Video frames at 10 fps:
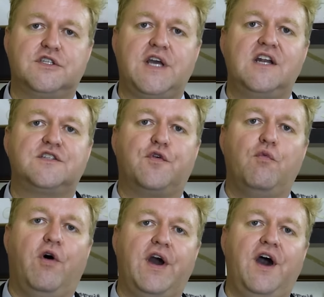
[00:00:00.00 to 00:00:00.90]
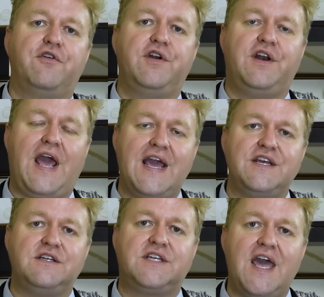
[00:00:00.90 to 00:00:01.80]
status for
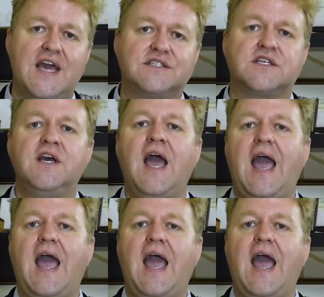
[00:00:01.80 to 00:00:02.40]
180 days.